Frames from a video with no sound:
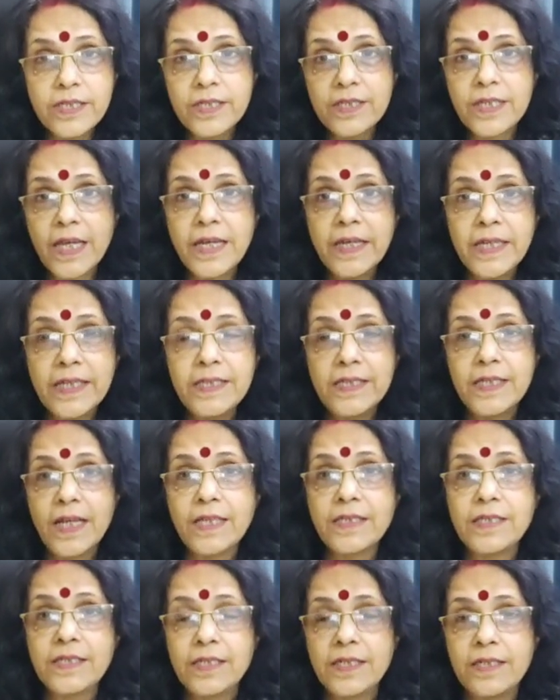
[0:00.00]
an
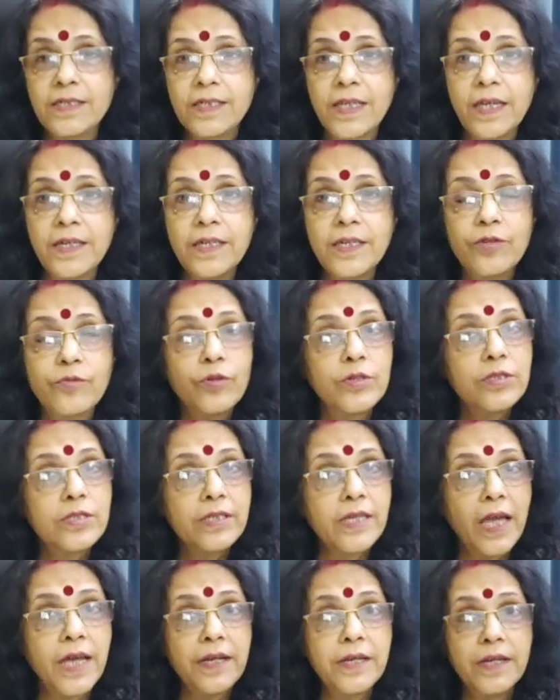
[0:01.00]
injustice, and it was
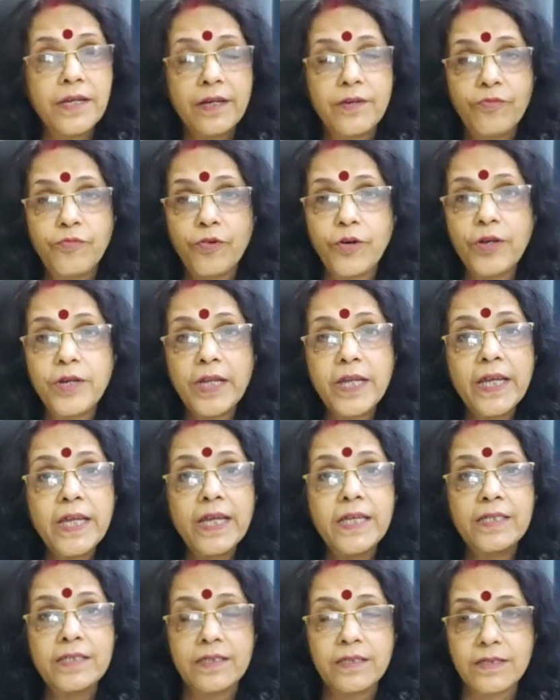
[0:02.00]
carried for
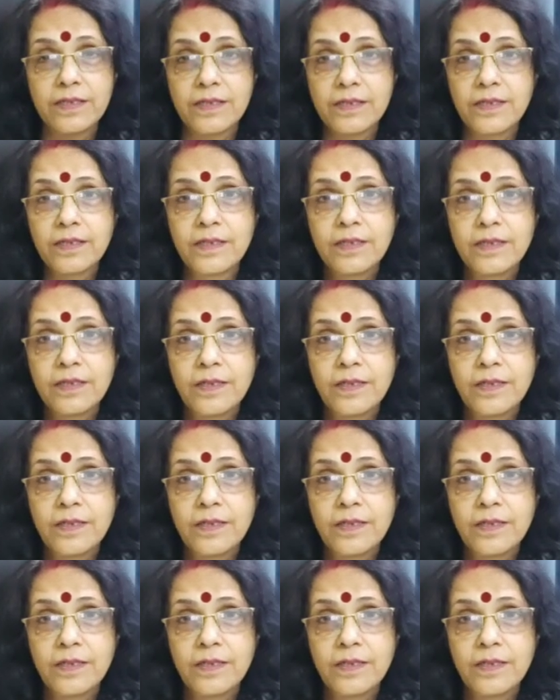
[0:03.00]
ages.